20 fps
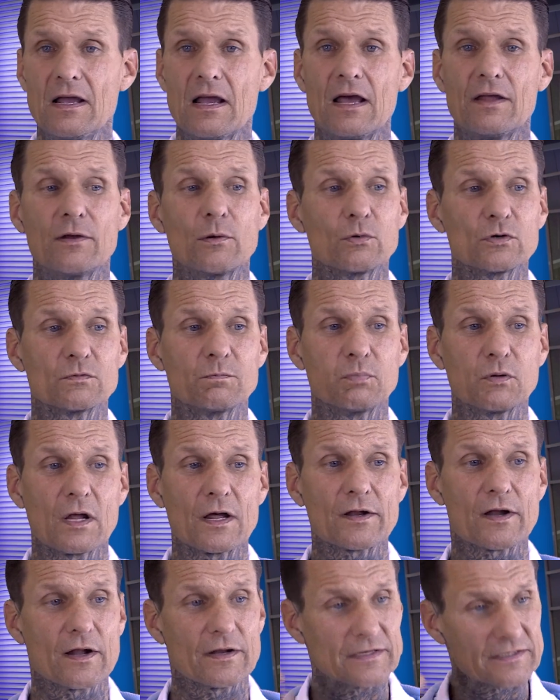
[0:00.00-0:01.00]
And there was
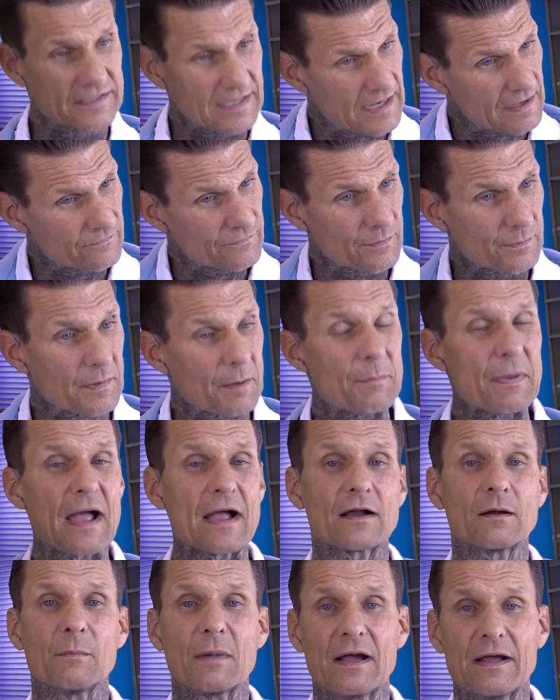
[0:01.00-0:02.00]
blood on his hand from the
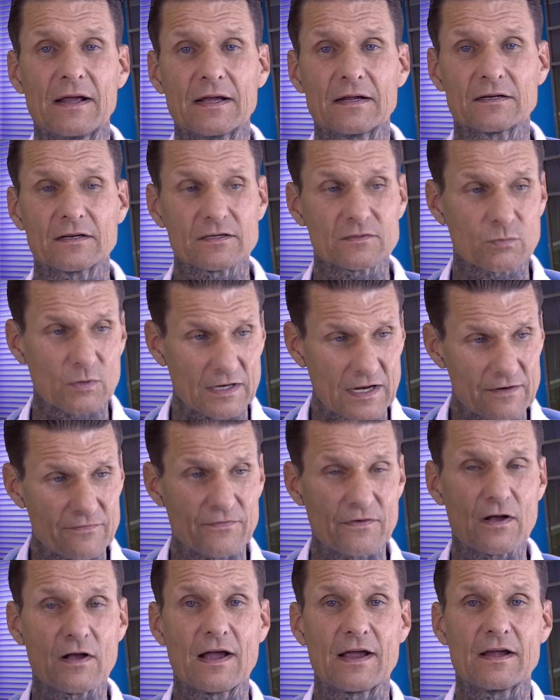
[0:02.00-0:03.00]
back of my head because when I
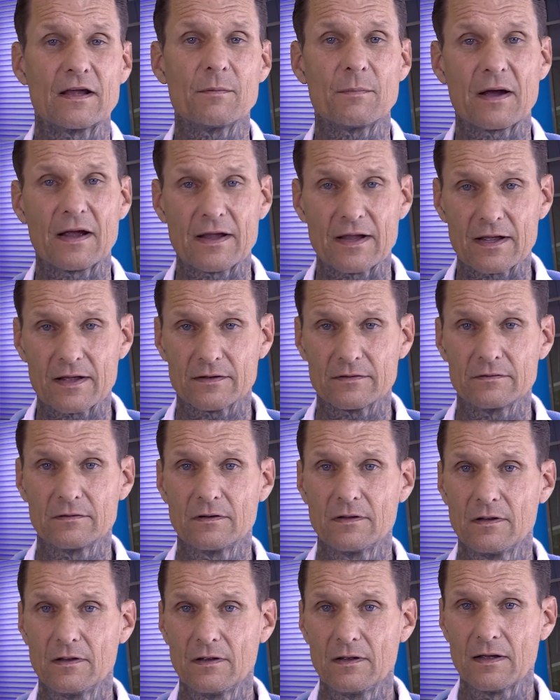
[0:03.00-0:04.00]
fell, I hit my head.
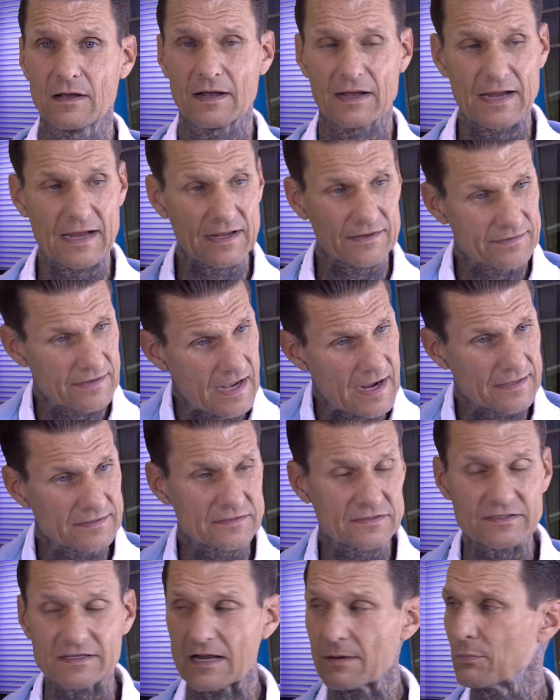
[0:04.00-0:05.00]
I had 9
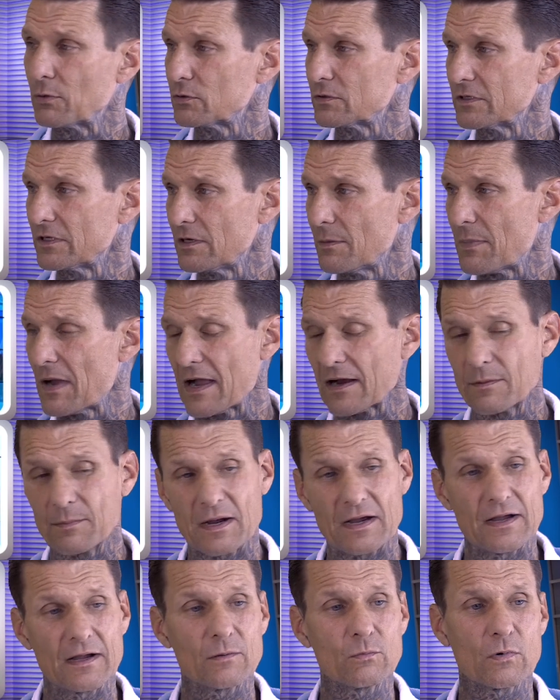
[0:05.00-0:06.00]
staples in the back of
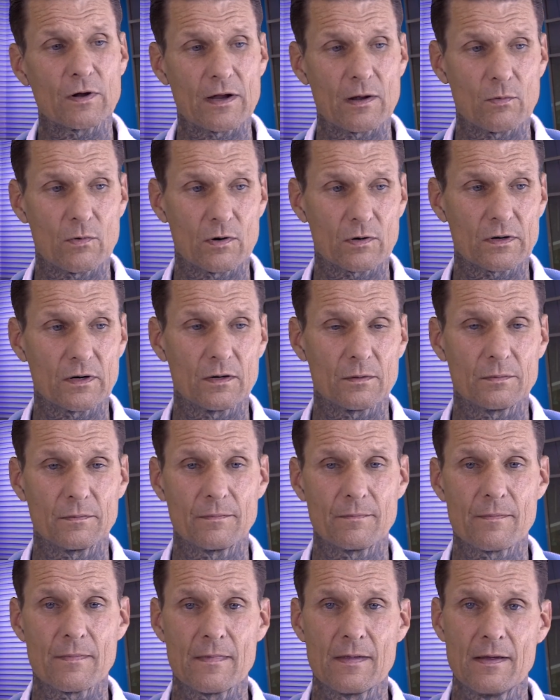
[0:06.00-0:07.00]
my head when I woke up.
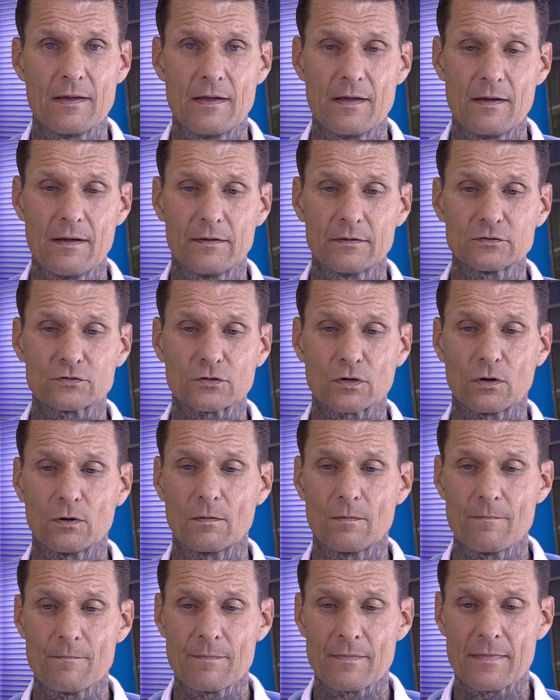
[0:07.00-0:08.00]

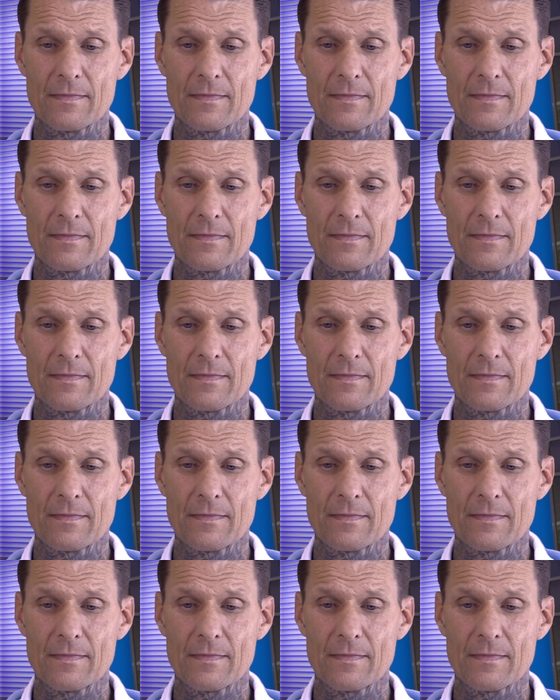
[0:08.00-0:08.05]
So